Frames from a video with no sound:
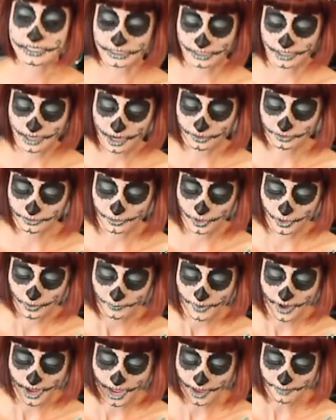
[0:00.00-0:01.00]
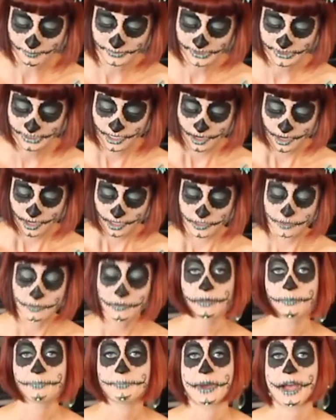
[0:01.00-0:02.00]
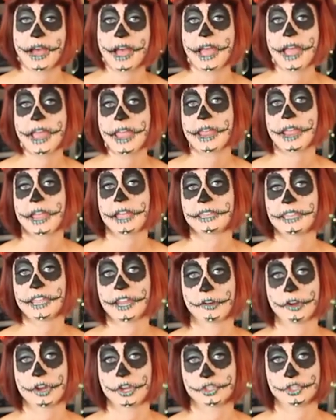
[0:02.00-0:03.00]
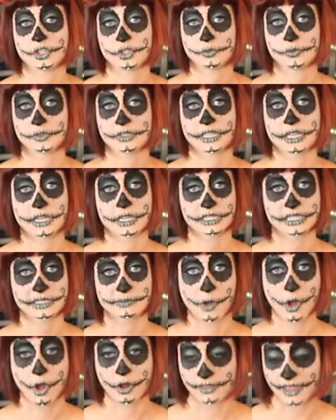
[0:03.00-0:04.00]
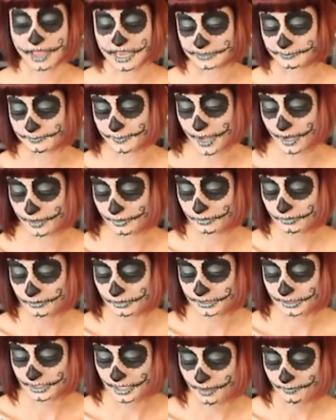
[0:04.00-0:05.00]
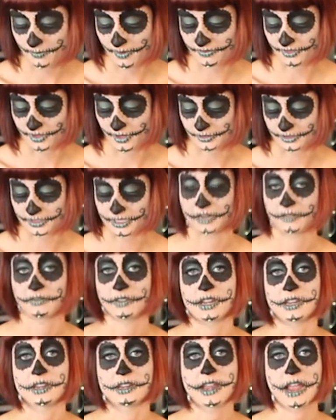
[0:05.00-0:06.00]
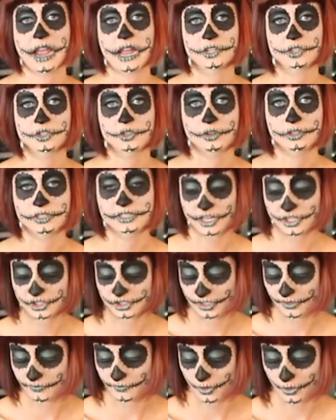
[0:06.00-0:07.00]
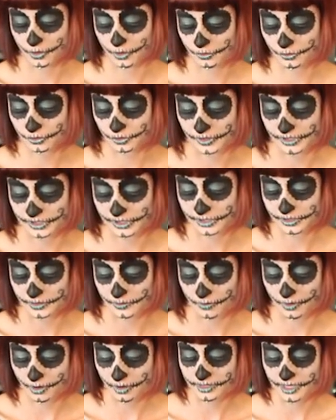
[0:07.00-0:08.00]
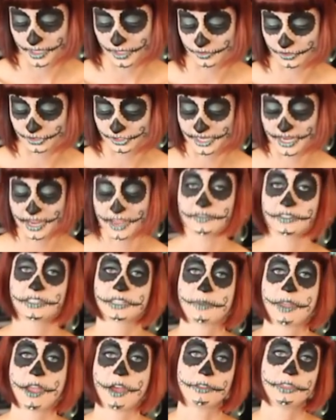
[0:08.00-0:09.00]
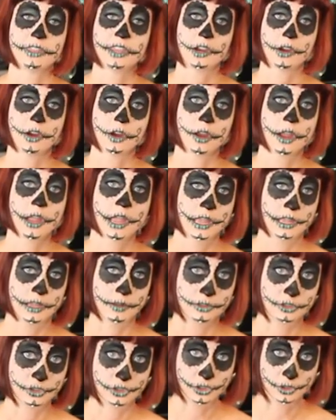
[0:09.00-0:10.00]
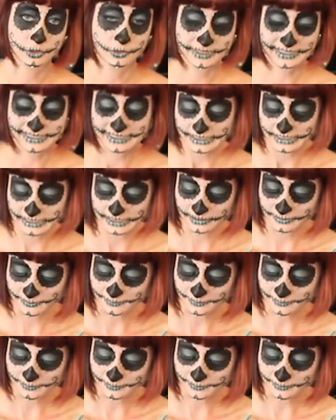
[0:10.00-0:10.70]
to color your pops, you can buy carrot juice in small glass bottles. If there's kind of a natural section of your grocery store, they usually have some healthier juices.